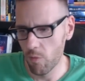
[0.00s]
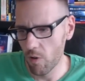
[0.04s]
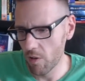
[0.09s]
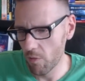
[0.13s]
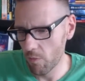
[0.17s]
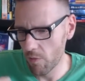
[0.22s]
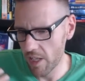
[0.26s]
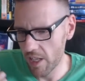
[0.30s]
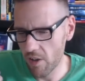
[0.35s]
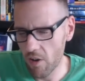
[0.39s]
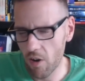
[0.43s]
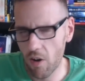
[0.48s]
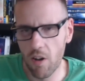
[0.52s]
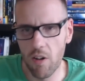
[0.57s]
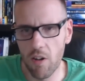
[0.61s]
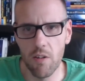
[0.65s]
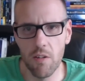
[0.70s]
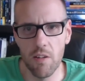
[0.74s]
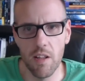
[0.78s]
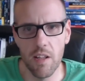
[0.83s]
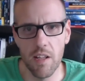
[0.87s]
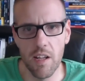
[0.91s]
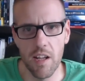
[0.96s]
we
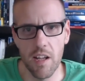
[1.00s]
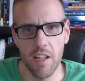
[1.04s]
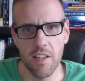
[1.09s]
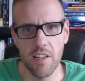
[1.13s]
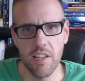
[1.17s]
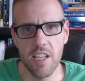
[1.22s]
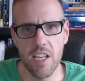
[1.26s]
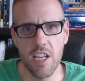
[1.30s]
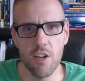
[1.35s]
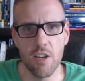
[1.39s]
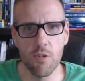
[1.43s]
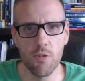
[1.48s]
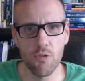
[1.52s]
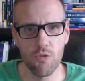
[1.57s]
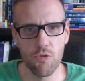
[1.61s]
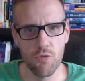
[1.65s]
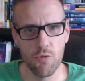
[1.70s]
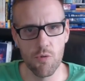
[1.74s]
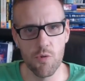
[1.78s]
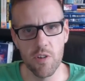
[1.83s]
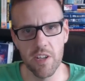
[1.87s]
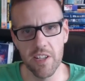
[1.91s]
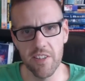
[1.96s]
call
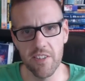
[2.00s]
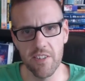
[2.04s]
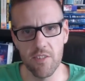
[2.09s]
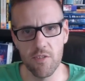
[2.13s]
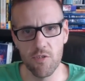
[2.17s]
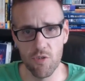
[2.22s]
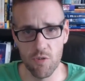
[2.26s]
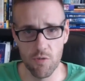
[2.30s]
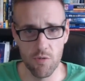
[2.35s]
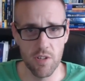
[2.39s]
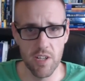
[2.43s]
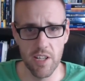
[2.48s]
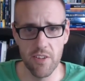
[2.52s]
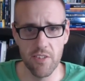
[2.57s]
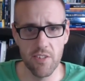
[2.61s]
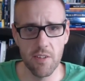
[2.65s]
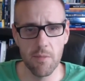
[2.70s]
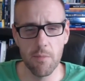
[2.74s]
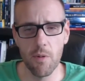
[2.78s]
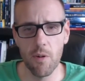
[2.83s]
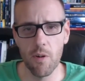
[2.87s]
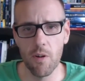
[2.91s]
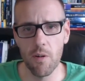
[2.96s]

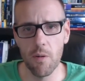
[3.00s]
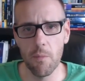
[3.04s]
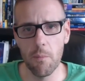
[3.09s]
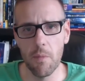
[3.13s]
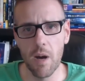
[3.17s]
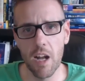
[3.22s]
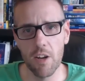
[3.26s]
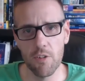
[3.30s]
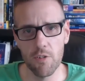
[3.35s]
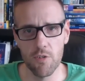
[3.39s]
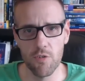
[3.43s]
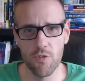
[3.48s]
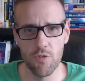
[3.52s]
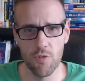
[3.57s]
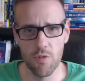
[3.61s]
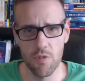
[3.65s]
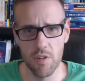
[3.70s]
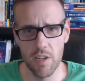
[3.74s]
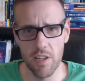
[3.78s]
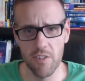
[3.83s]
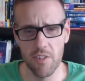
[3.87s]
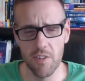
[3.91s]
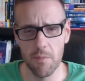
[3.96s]
neo-druidism or modern
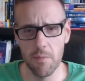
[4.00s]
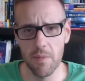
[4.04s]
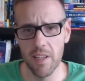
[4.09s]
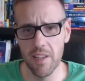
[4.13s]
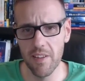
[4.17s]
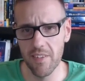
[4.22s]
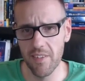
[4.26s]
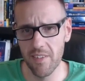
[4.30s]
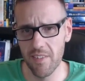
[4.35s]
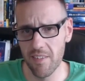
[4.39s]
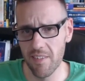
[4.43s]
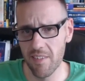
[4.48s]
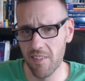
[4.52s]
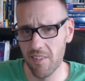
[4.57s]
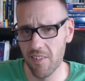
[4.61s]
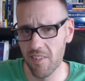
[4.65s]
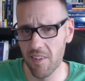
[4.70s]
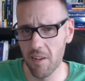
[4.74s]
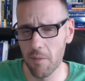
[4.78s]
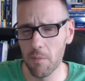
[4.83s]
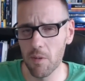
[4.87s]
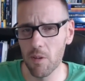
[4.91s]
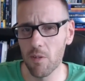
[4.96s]
druidism is
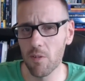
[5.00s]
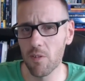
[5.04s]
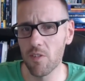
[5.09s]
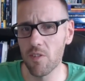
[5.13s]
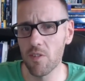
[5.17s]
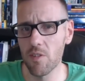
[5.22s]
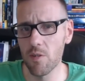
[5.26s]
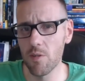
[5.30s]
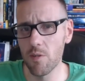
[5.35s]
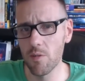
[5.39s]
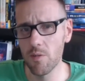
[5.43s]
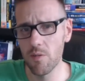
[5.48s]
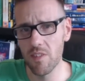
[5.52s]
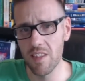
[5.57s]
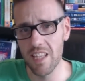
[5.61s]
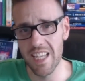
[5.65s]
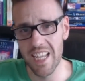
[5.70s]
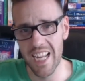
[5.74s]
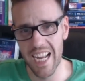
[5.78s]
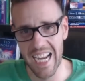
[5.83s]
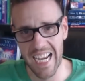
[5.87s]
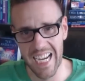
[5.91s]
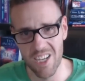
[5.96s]
similar to
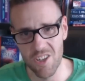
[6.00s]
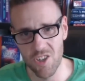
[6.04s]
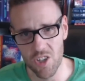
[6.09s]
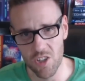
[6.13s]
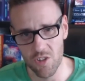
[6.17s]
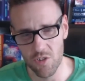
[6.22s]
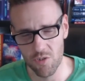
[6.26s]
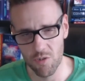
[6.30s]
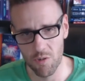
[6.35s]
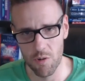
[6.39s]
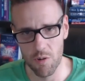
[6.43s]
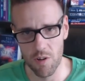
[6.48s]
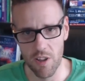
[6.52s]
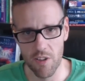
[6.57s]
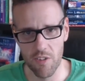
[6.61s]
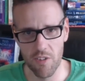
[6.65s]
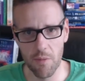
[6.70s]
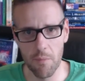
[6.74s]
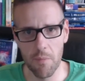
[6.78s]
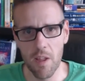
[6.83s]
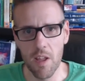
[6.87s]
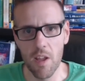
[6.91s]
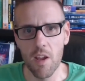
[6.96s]
the ancient
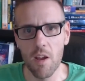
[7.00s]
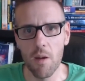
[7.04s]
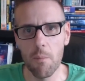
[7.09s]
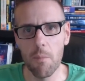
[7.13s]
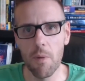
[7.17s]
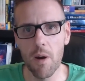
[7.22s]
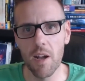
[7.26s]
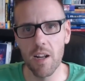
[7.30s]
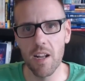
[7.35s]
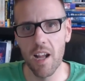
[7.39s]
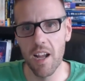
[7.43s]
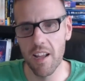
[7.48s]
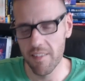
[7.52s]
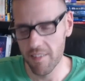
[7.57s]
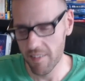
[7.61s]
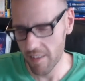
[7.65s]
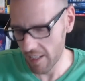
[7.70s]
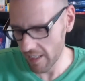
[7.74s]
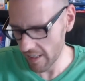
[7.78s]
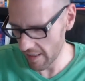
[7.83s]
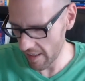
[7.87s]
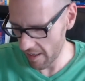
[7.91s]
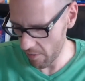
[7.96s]
druidism, but I
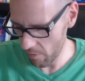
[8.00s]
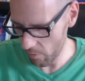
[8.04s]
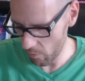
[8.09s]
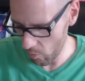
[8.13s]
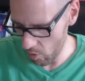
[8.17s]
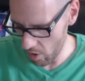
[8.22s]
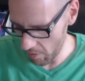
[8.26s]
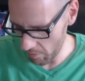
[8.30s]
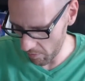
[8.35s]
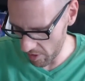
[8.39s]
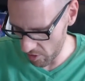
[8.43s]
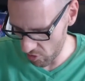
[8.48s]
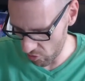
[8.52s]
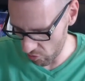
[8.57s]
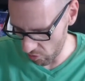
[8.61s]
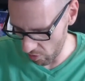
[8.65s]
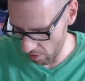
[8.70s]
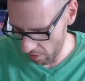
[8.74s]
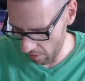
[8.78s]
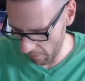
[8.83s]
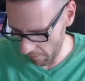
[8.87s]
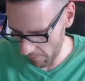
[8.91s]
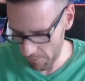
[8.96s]
think that what we
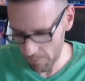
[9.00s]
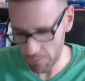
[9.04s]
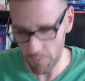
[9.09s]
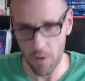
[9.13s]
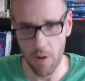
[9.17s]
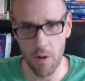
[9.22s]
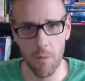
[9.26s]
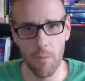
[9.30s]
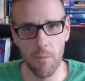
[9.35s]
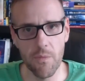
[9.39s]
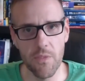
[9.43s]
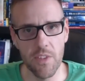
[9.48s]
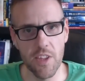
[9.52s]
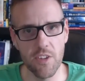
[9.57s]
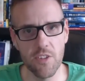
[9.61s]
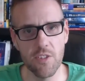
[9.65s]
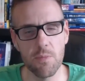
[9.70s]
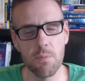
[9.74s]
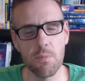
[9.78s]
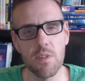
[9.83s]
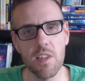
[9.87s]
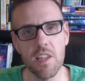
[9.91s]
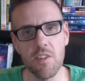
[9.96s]
draw from
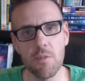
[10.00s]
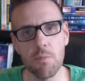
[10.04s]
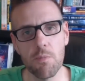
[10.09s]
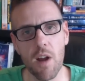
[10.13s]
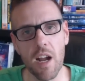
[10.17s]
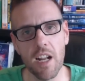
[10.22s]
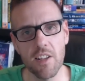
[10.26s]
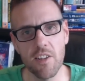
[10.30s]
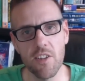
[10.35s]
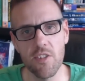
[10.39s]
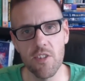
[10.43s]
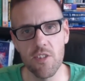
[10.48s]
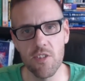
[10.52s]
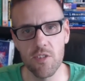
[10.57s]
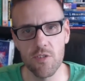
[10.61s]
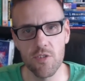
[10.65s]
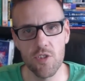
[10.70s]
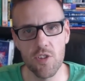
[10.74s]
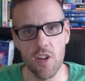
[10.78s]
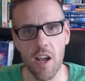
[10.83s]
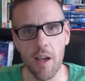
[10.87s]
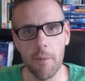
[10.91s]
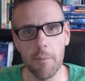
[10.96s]
these practices of
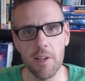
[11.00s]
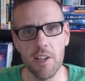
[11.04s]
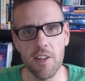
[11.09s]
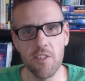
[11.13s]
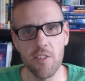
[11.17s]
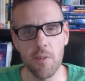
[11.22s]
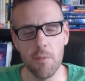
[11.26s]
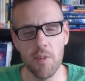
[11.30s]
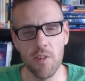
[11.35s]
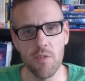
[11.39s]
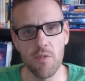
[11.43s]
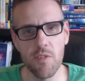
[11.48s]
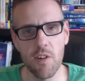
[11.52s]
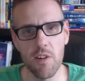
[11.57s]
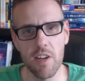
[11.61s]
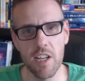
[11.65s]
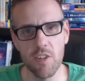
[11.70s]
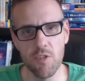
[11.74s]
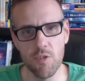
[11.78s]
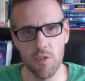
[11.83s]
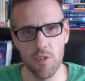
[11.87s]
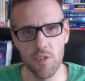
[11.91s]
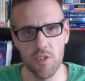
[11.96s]
shamanism is very
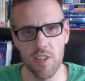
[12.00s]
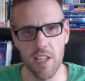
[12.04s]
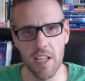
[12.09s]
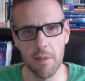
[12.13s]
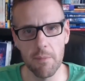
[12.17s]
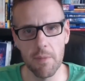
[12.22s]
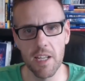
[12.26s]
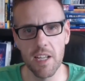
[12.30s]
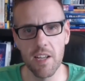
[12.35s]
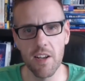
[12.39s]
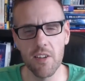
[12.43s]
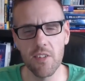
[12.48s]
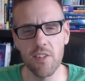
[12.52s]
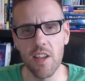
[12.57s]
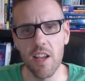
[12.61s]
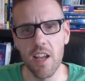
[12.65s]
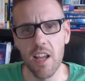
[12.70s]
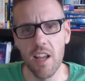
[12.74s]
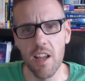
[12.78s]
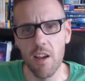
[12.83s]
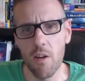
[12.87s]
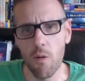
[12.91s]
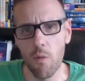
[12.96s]
interesting, because
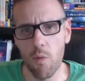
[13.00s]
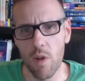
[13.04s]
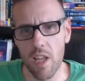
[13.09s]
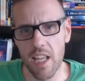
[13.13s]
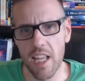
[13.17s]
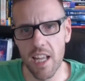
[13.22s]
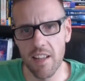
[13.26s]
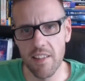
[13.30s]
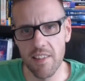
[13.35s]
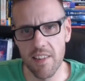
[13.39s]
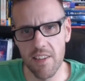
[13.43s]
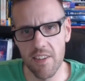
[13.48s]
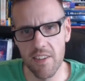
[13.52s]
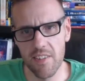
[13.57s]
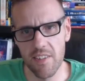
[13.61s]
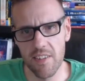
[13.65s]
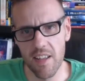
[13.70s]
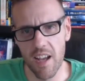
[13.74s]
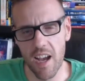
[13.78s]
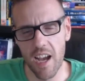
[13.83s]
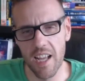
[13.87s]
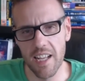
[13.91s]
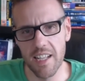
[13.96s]
we get this
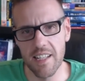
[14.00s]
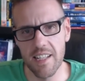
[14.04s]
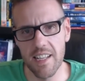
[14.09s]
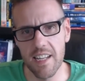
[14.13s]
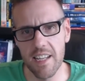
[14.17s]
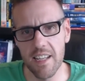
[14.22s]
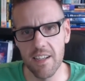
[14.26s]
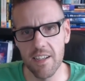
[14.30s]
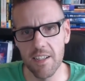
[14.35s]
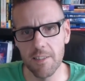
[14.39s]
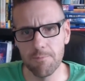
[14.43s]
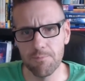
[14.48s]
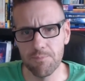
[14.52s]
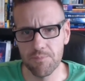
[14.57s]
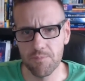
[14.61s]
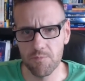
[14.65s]
idea